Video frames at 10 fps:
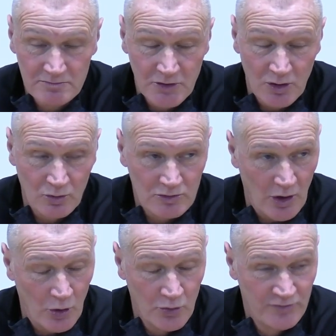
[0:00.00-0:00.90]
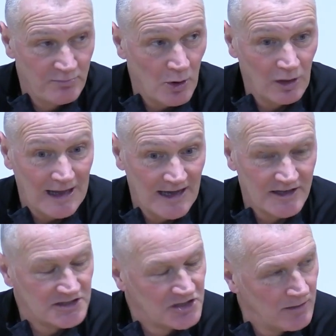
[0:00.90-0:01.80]
The old hoofball
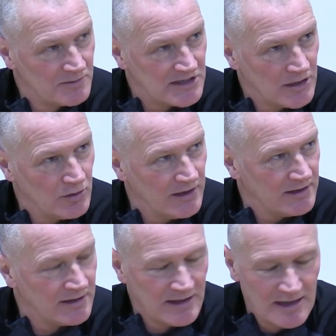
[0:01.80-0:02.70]
adage comes out, and